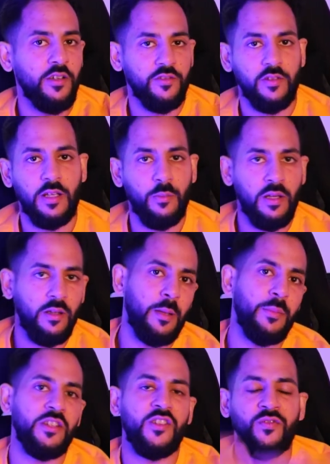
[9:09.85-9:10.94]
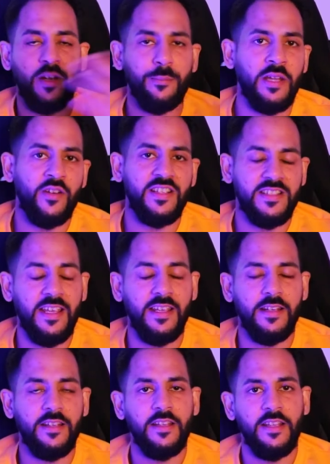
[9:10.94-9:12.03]
So like, well, let me just flip that on its
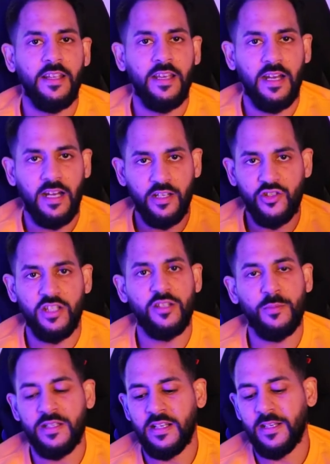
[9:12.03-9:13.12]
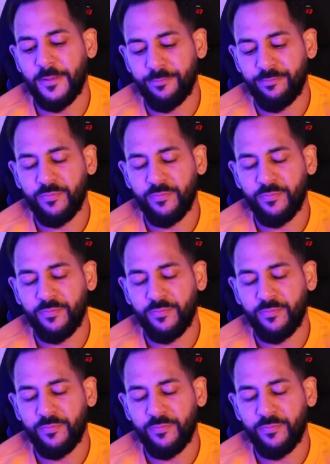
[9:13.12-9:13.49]
head and change my diet.